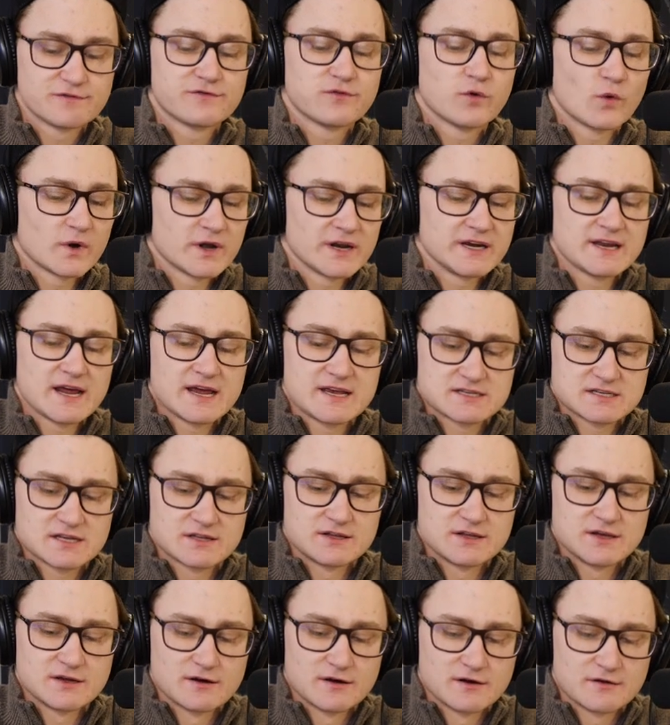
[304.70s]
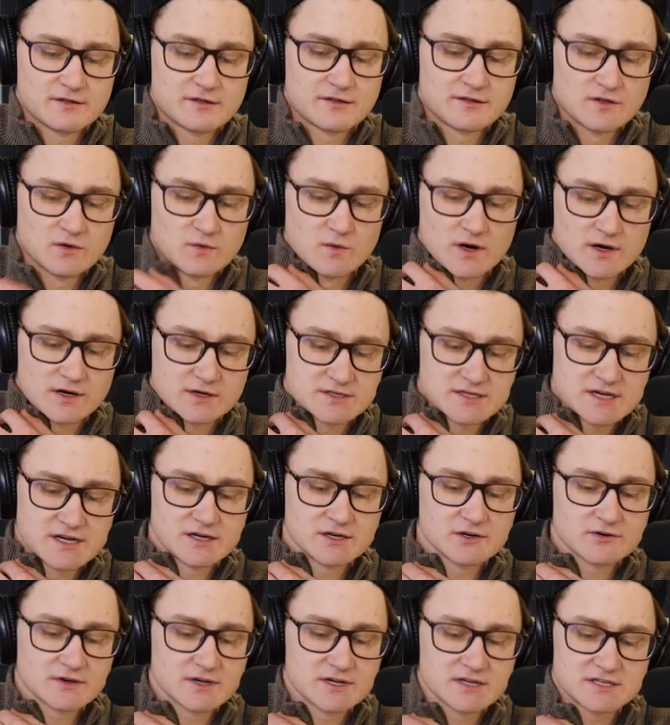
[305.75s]
40 days on the earth. The waters
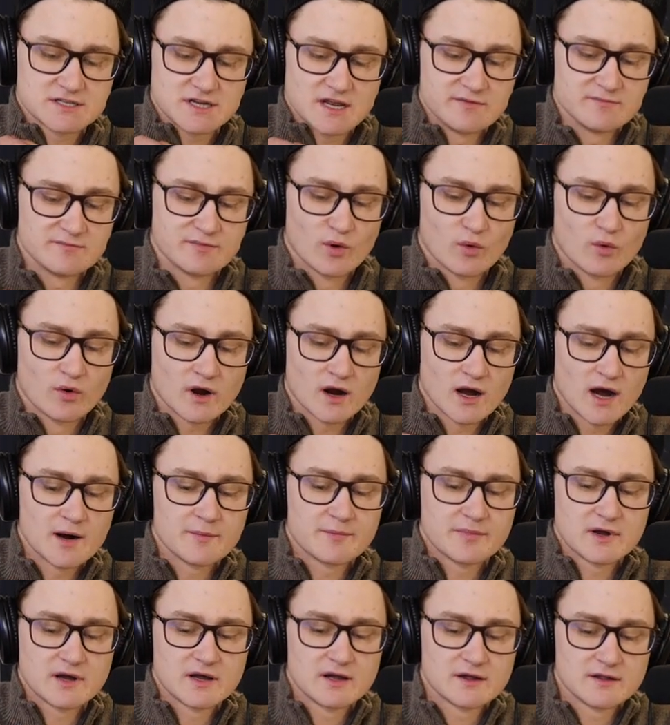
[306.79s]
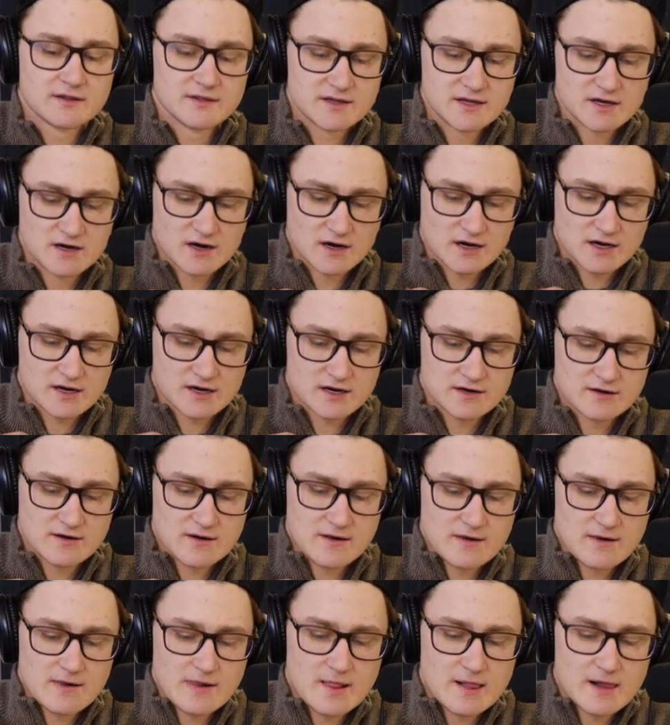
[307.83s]
increased and bore up the ark,
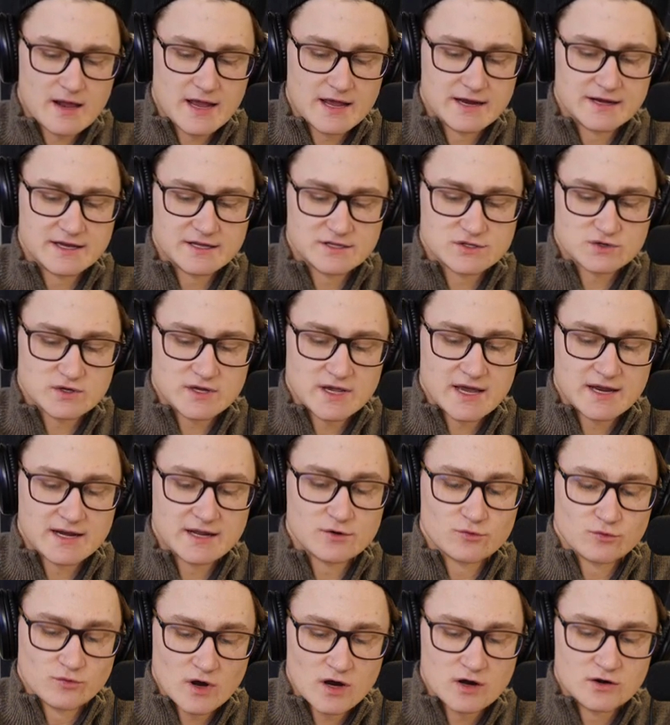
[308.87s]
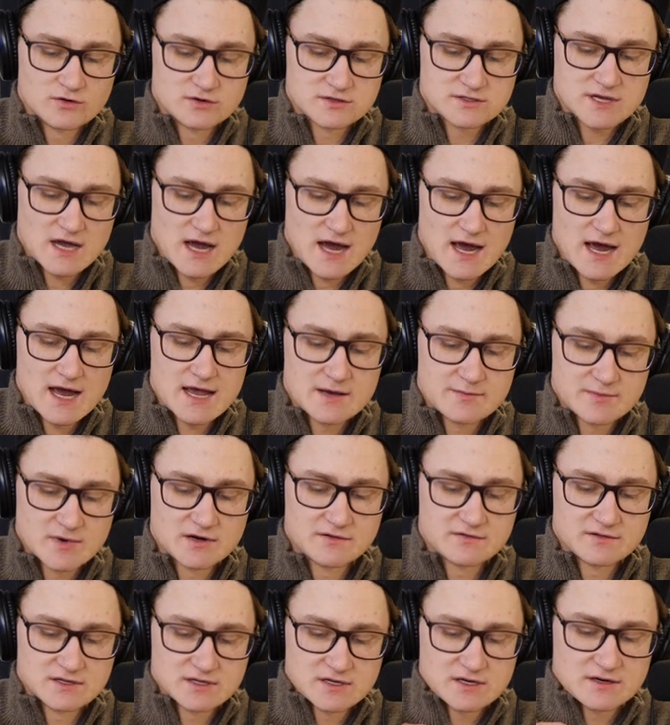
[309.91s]
and it, and it rose high
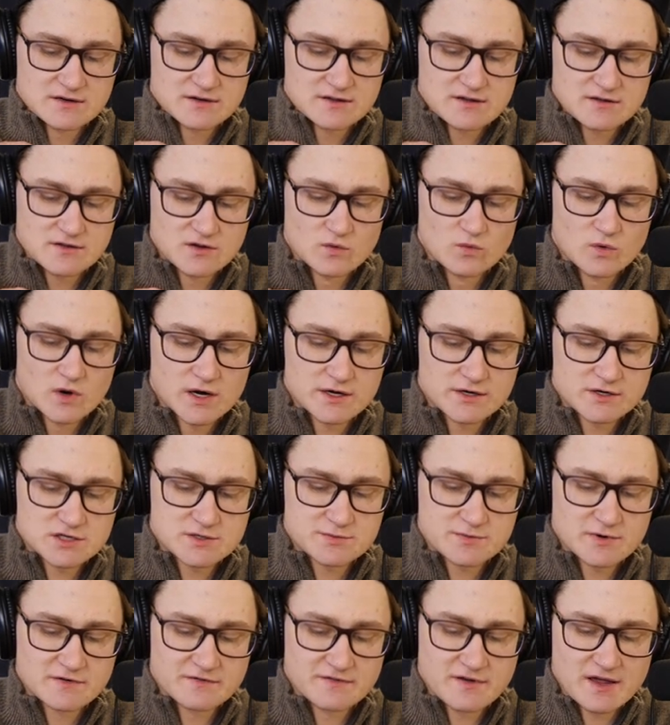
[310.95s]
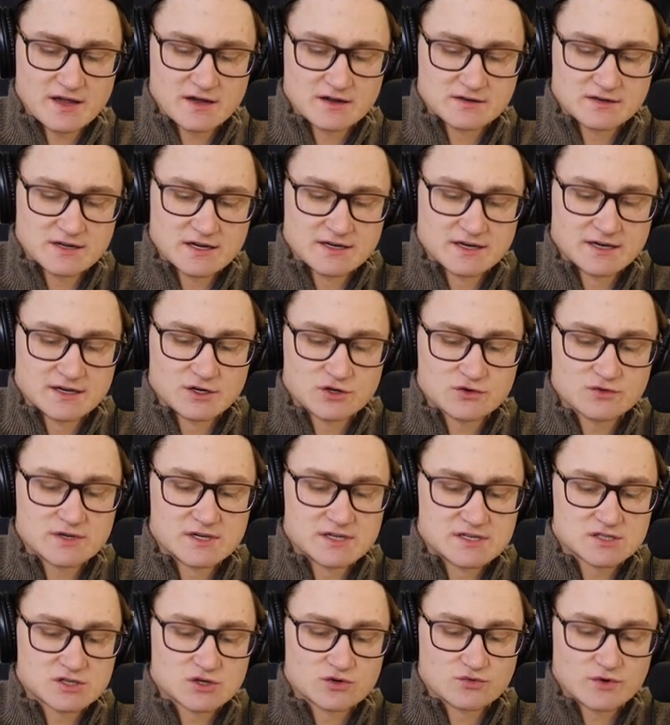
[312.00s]
above the earth. The waters prevailed and
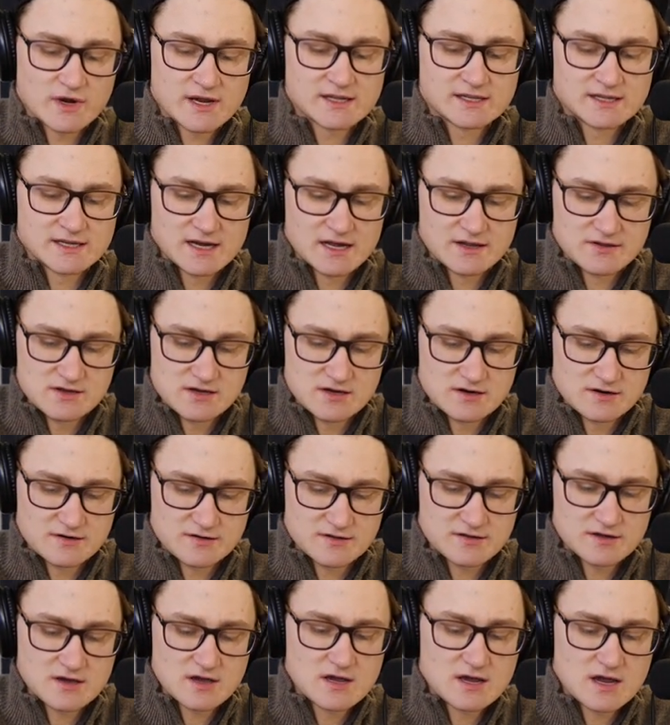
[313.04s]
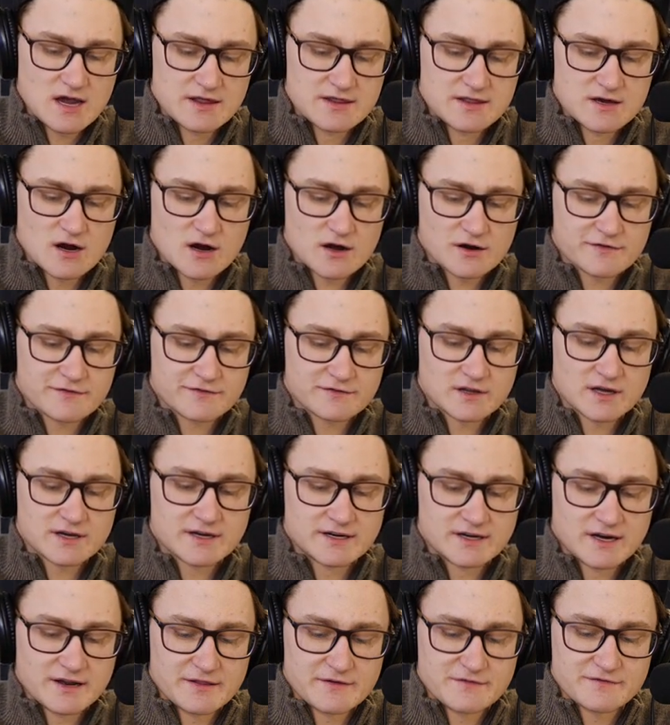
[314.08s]
increased greatly on the earth, and the ark
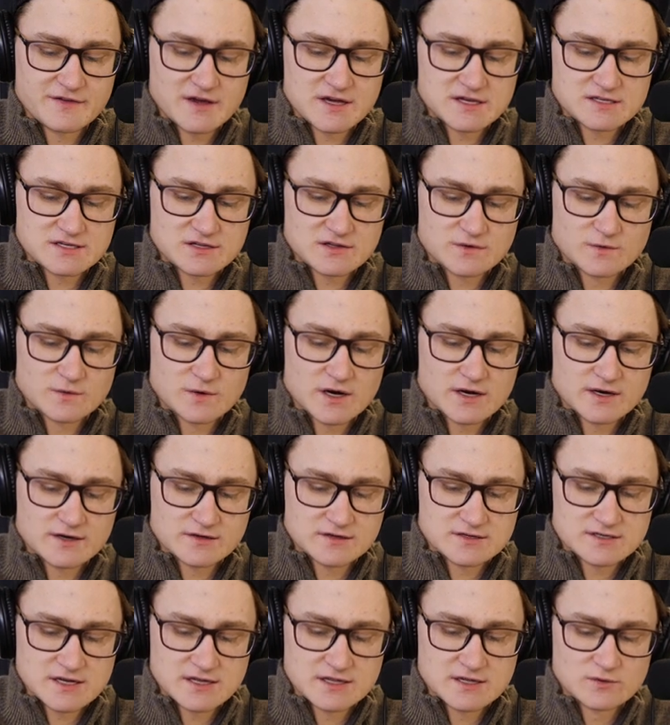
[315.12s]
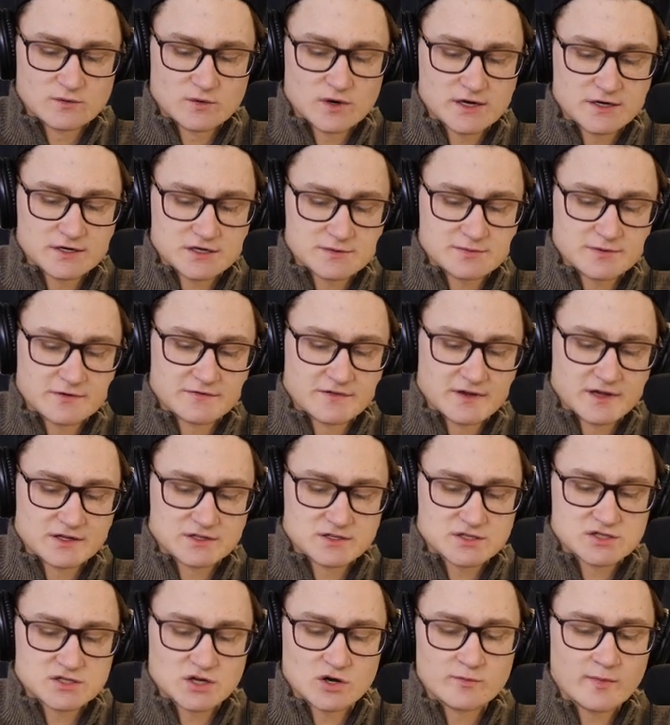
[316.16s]
flooded on the face of the waters, and the waters
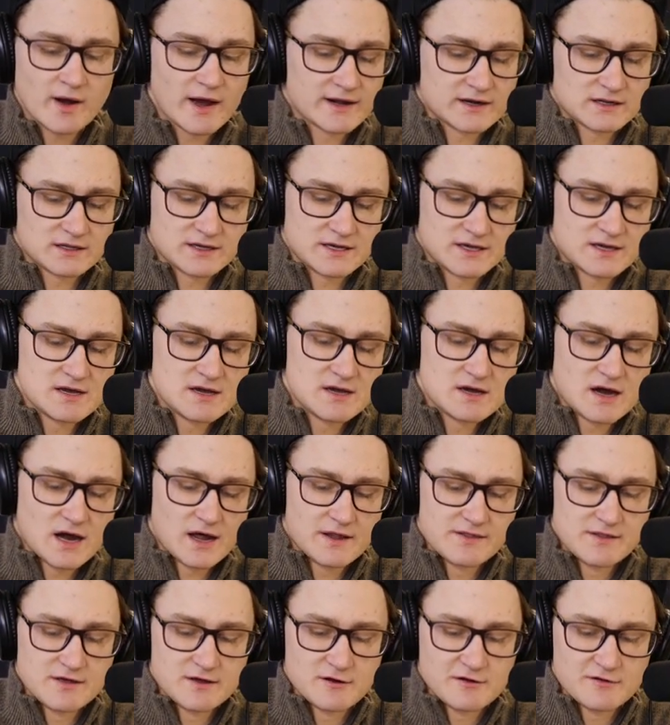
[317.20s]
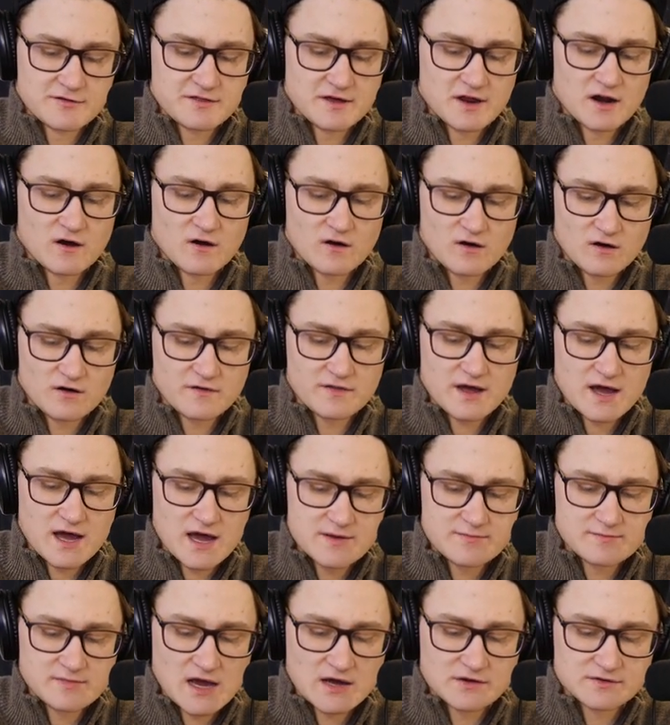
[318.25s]
prevailed so mightily on the earth that all the
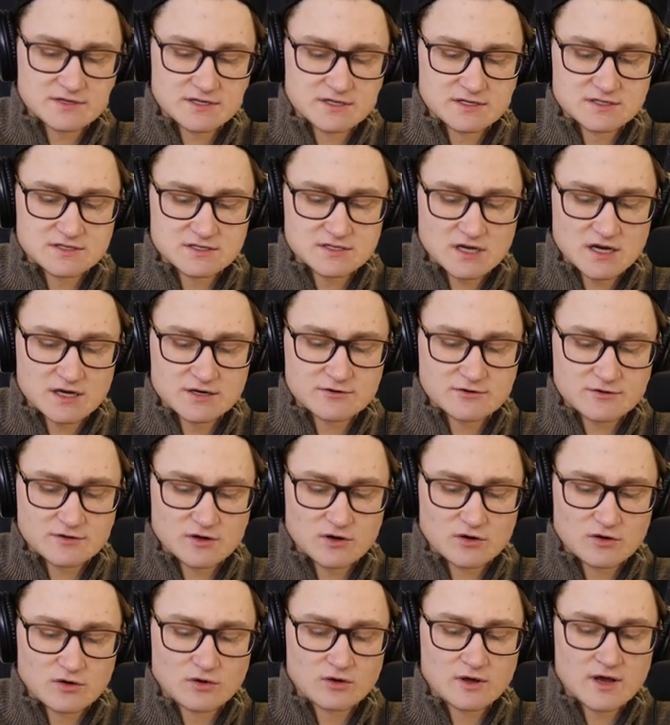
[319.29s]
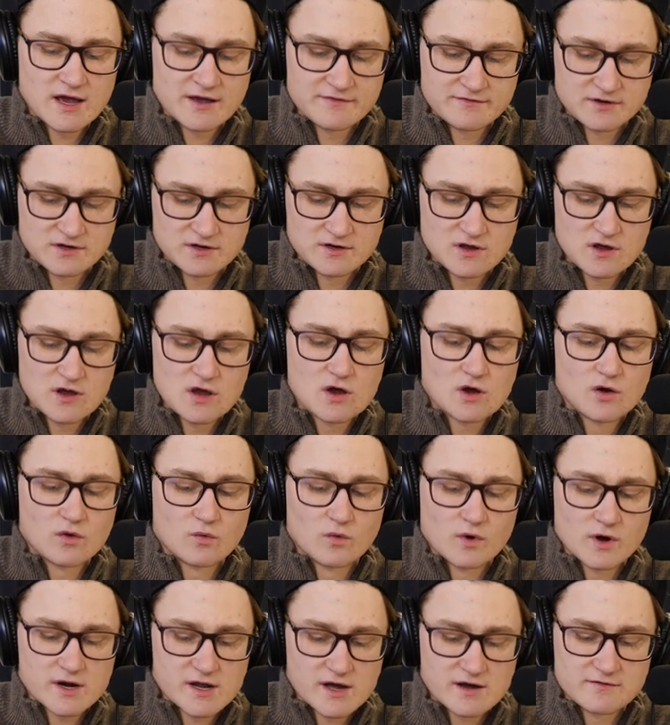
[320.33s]
high mountains under the whole heaven
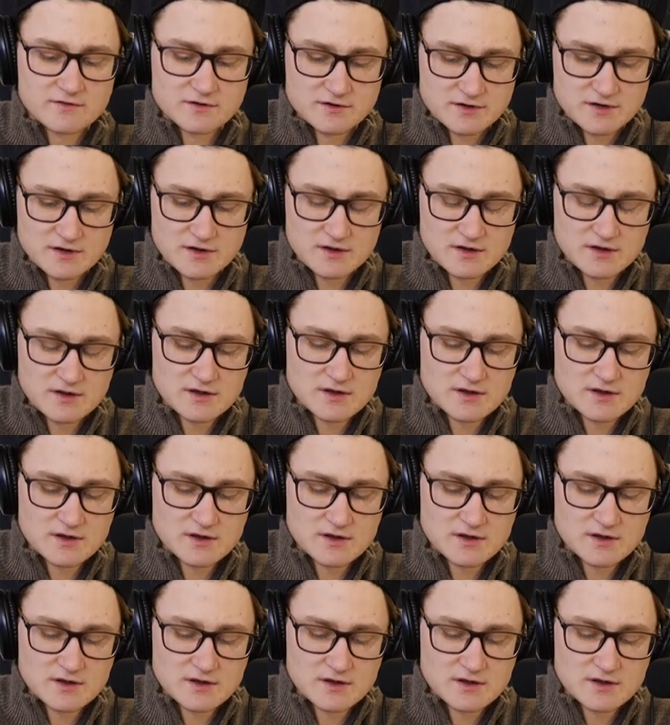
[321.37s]
were covered.